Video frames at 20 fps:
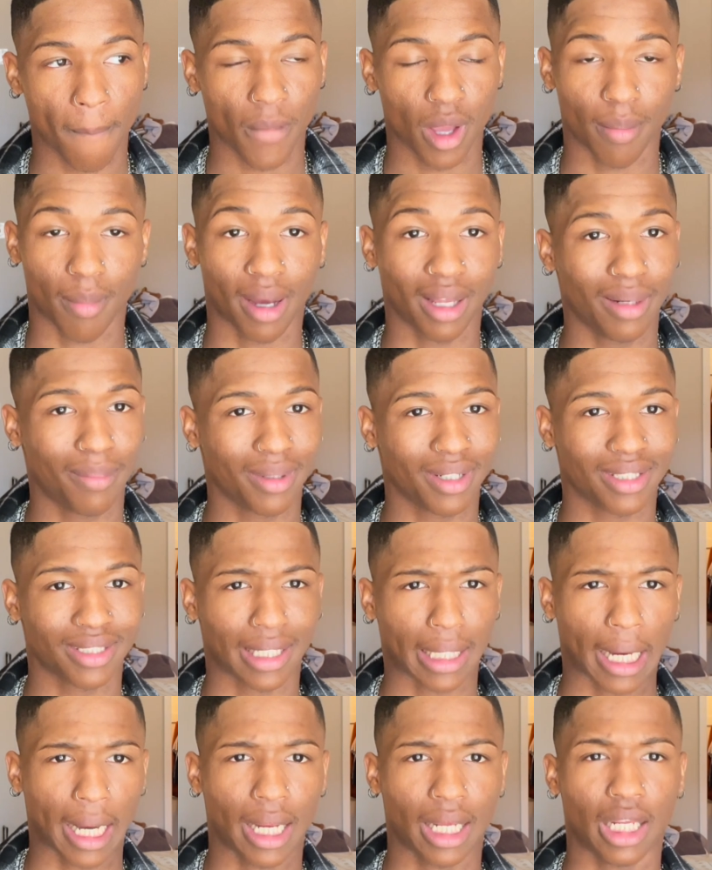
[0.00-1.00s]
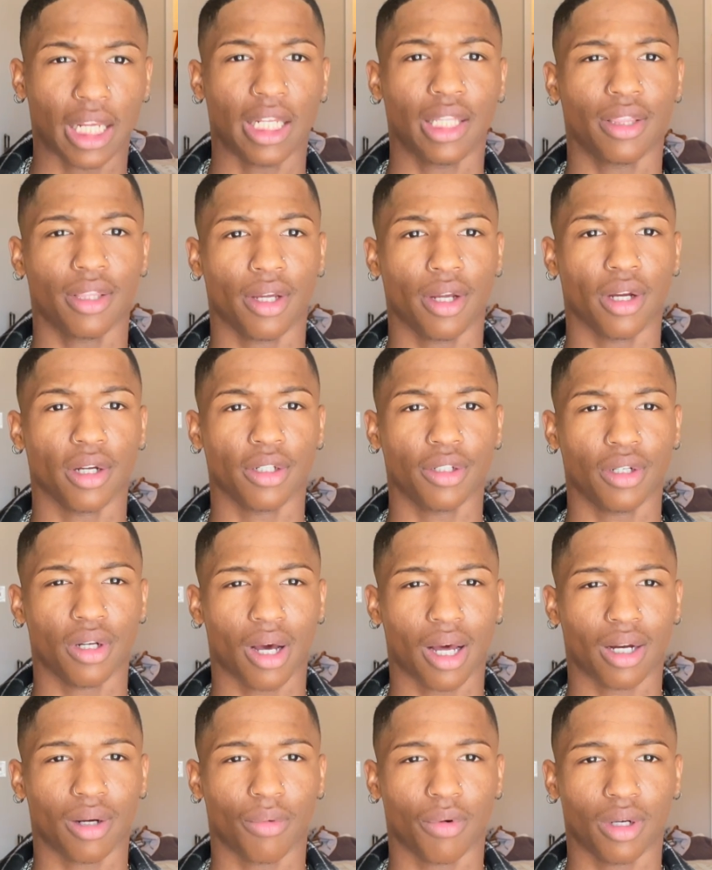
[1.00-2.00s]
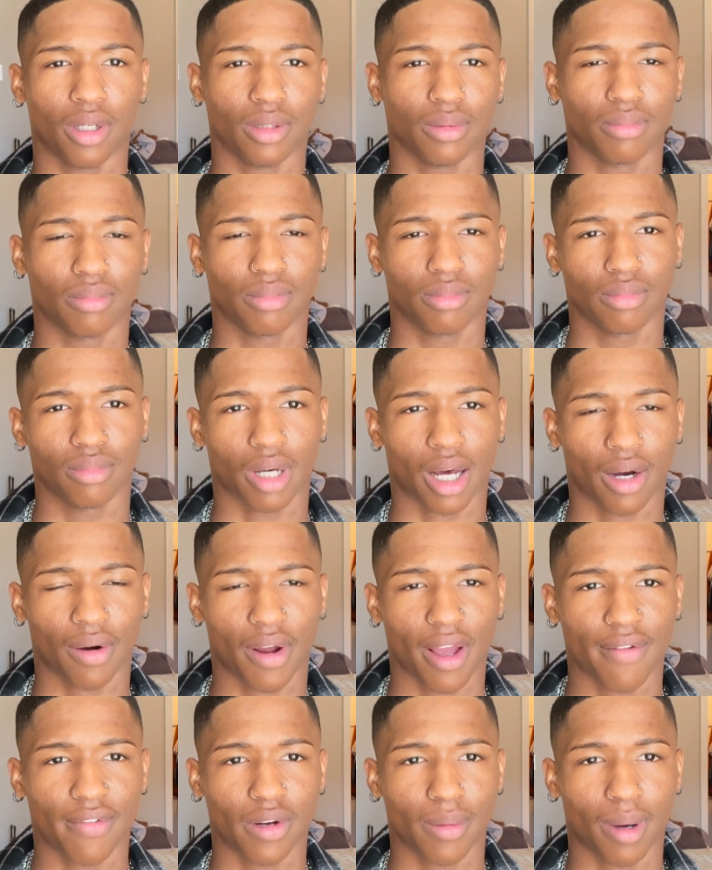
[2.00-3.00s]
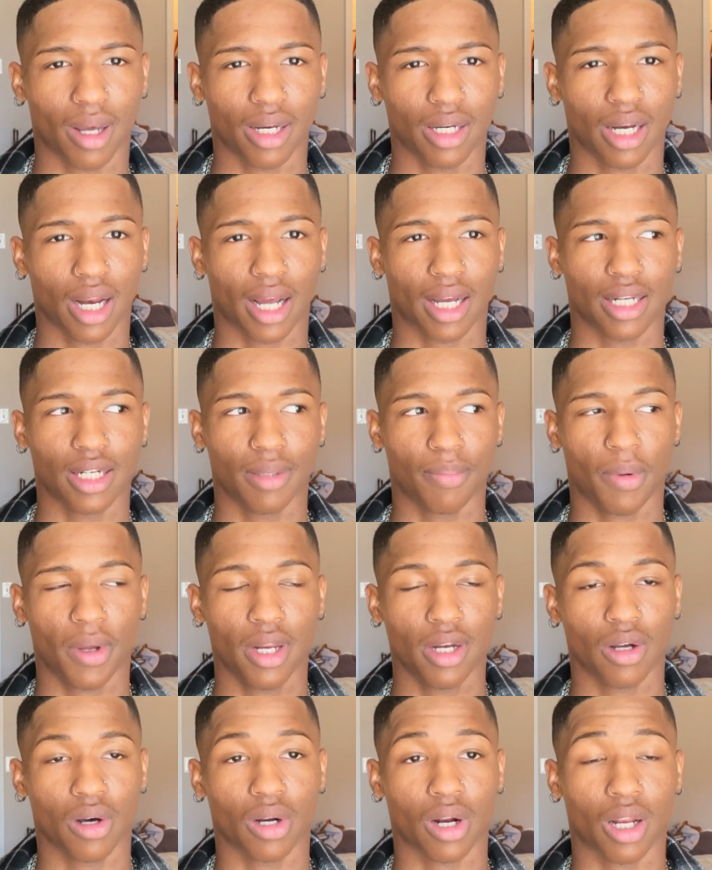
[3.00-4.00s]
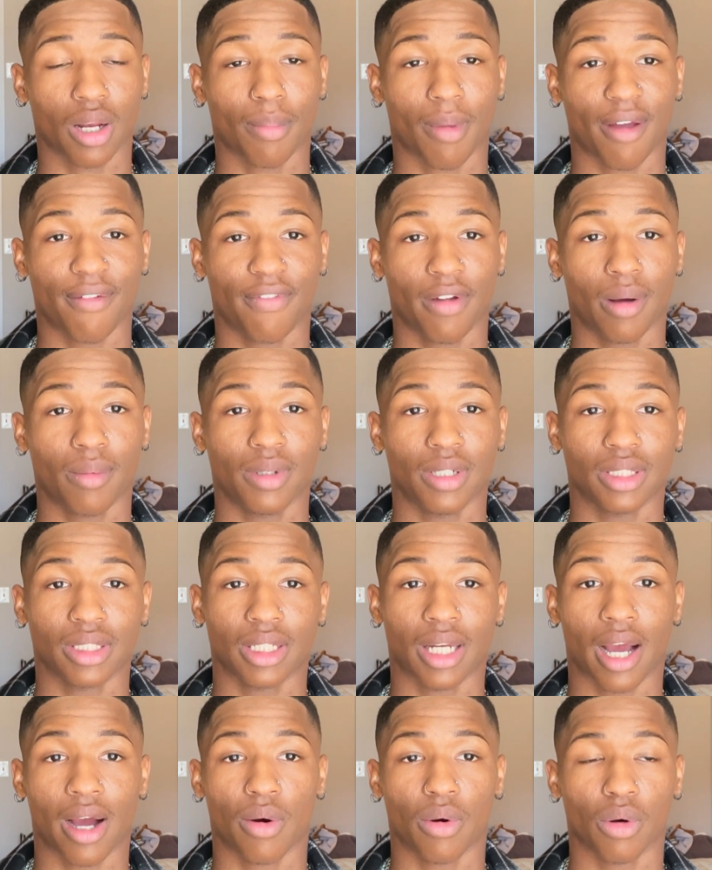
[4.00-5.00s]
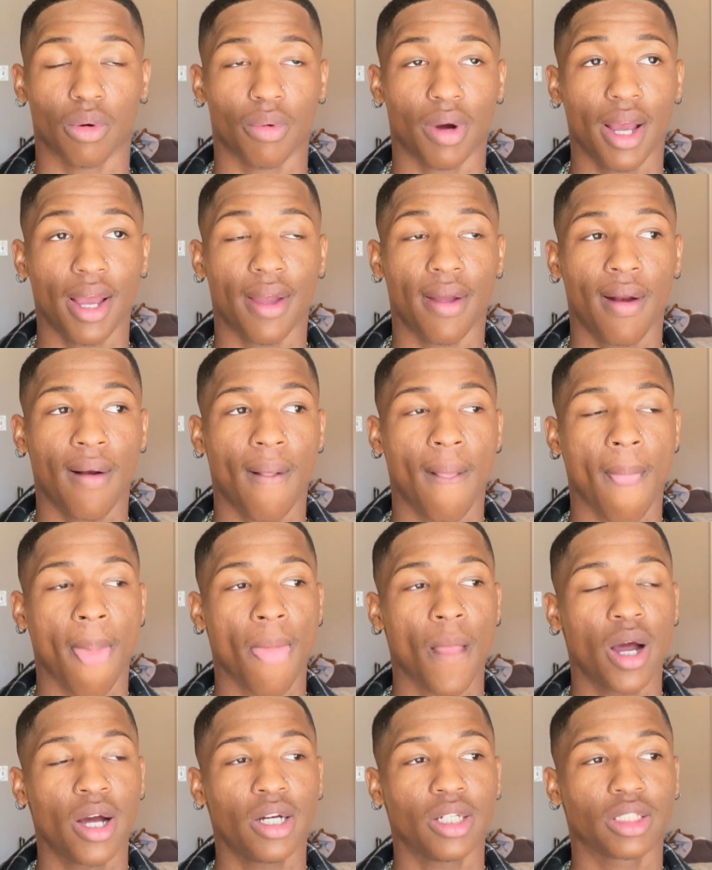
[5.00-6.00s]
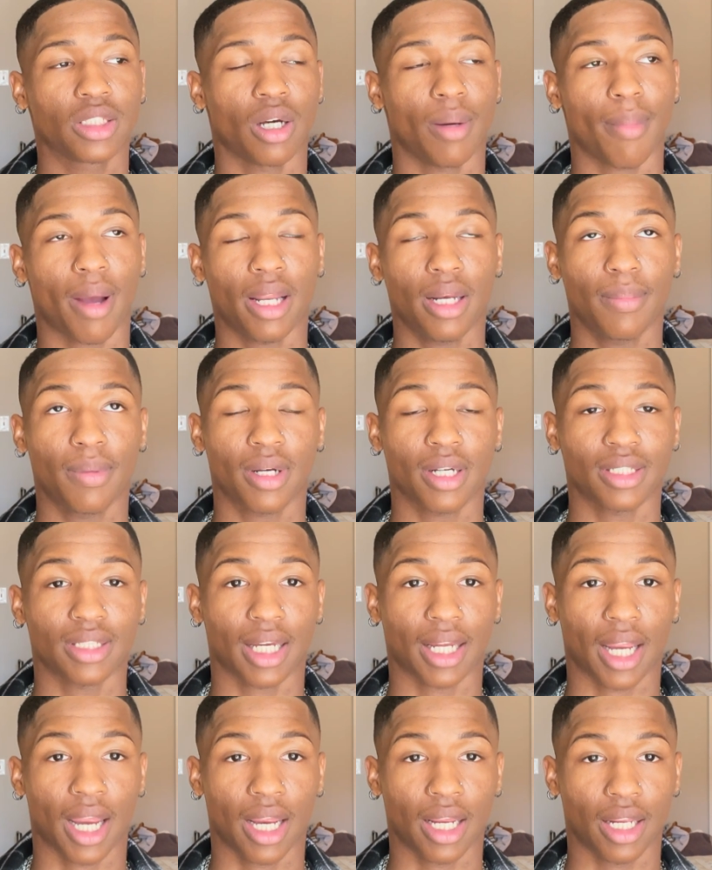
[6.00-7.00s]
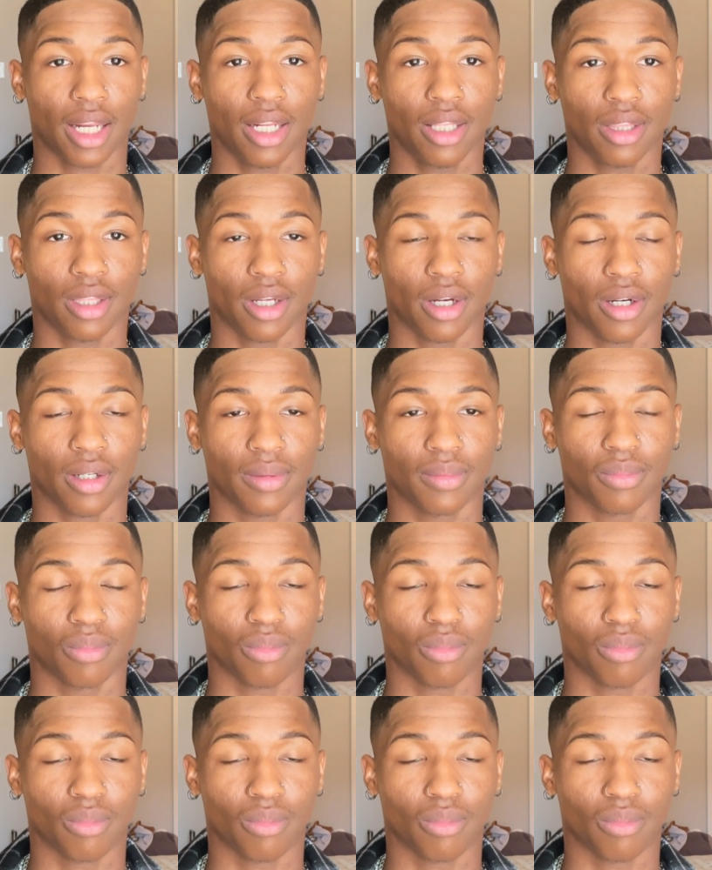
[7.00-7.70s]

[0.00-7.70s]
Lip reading: mainly because I can't get there. I don't have anybody that I can depend on. All of my family is an hour away. So mainly because I can't get there